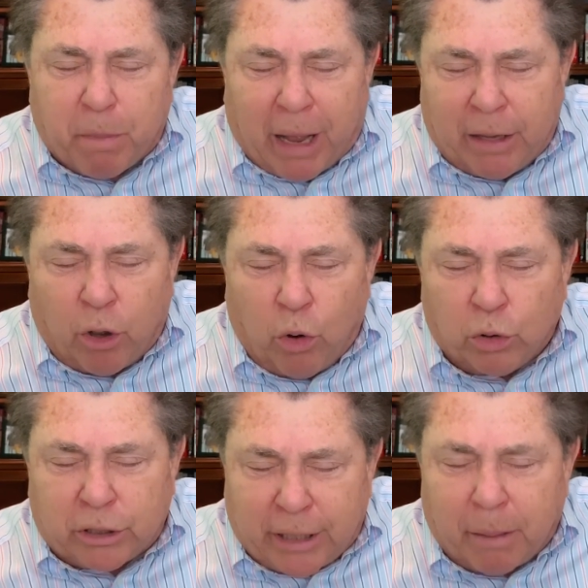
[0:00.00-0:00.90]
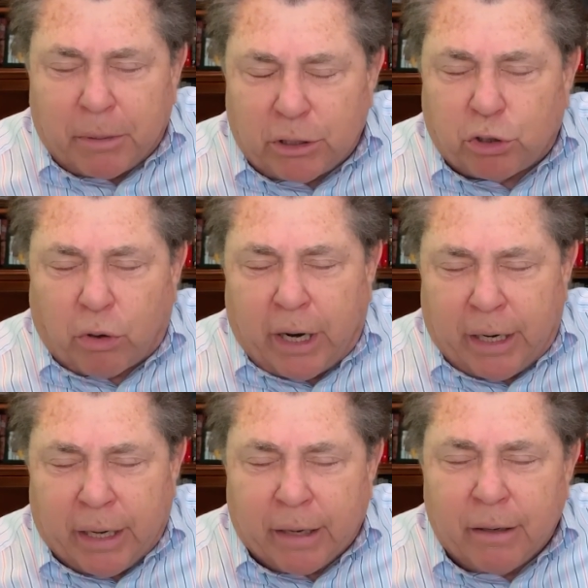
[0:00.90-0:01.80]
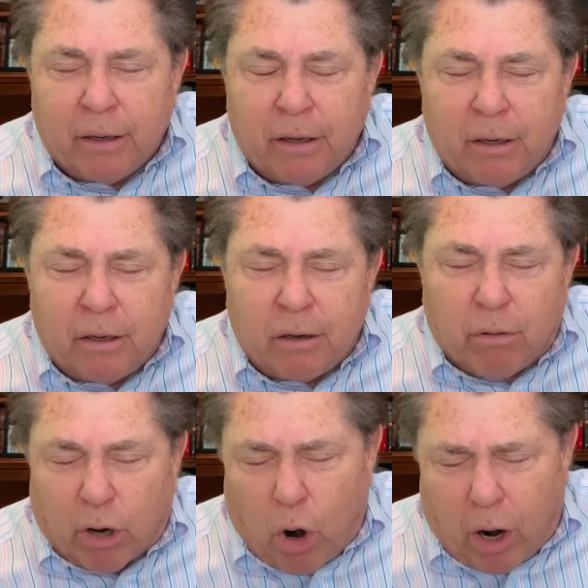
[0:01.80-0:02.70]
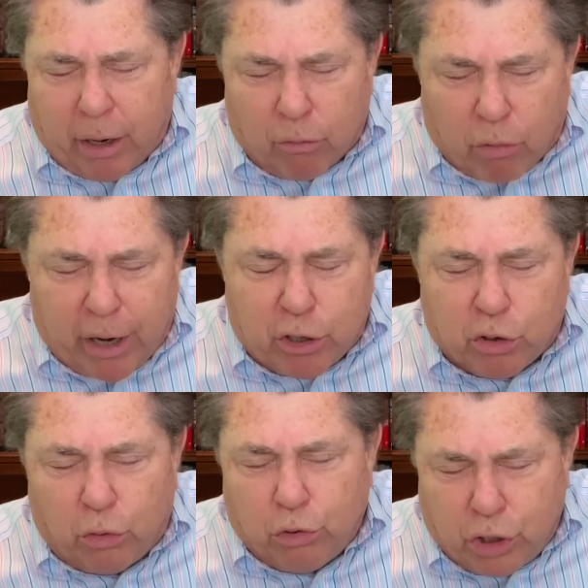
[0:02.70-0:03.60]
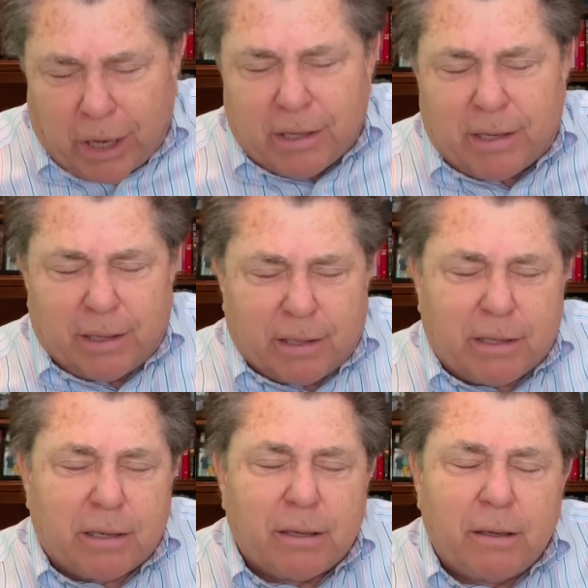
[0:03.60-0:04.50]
by those demonstrating regarding racial justice.